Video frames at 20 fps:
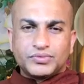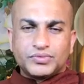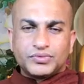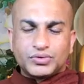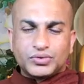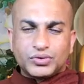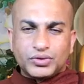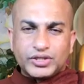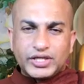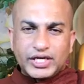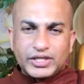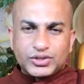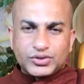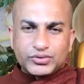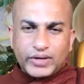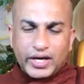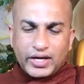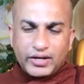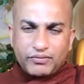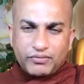So that's
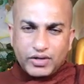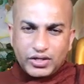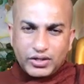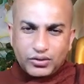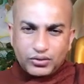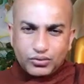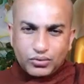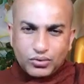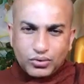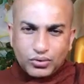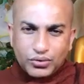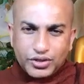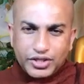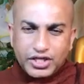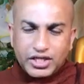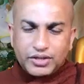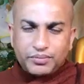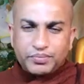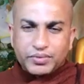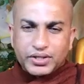why when you go
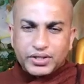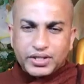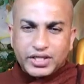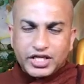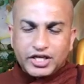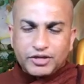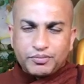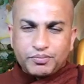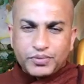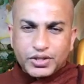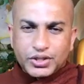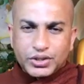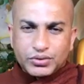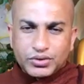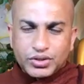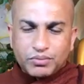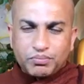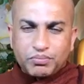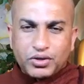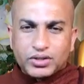deeper, deeper to
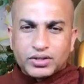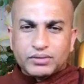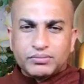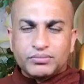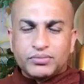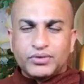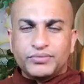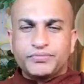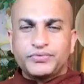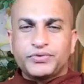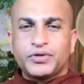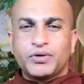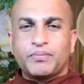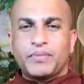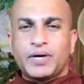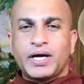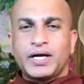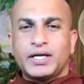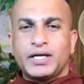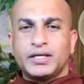the bottom of your
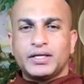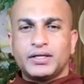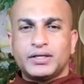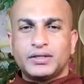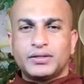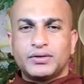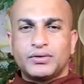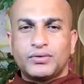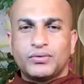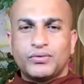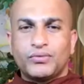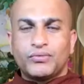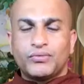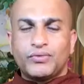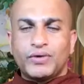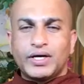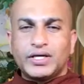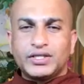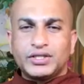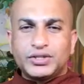mind,
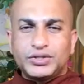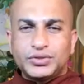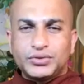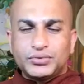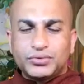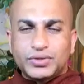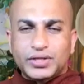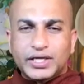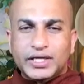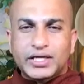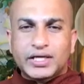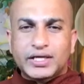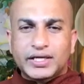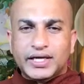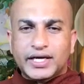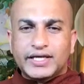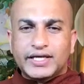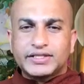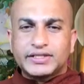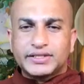once you
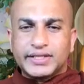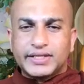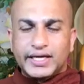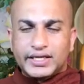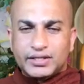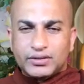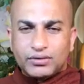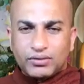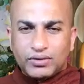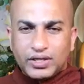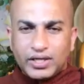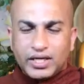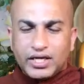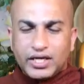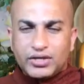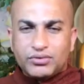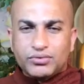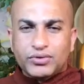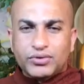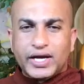recognize that only
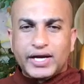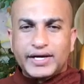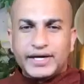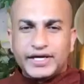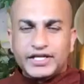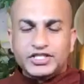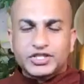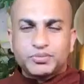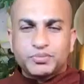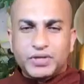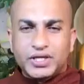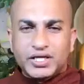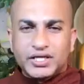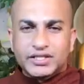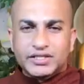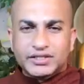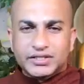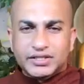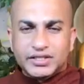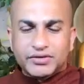you can
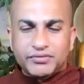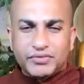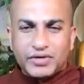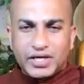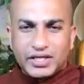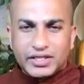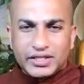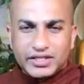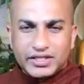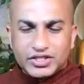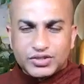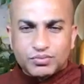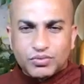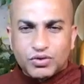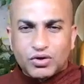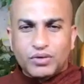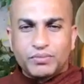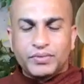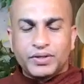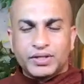experience the very this
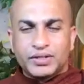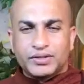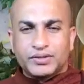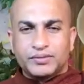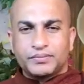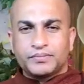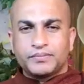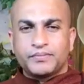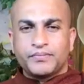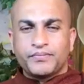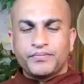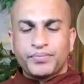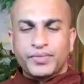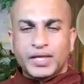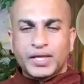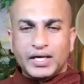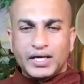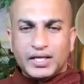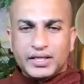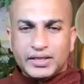moment,
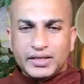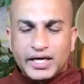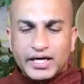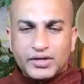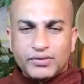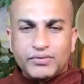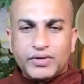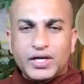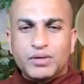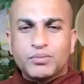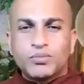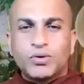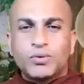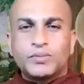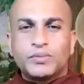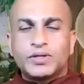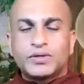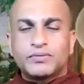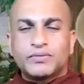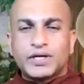in that very
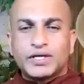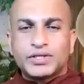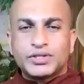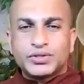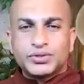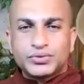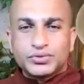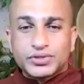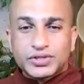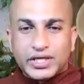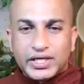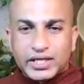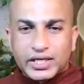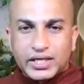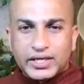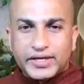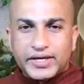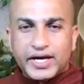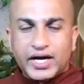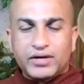moment, once you
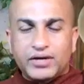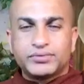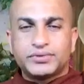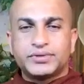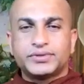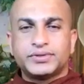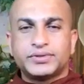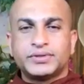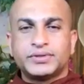settle down,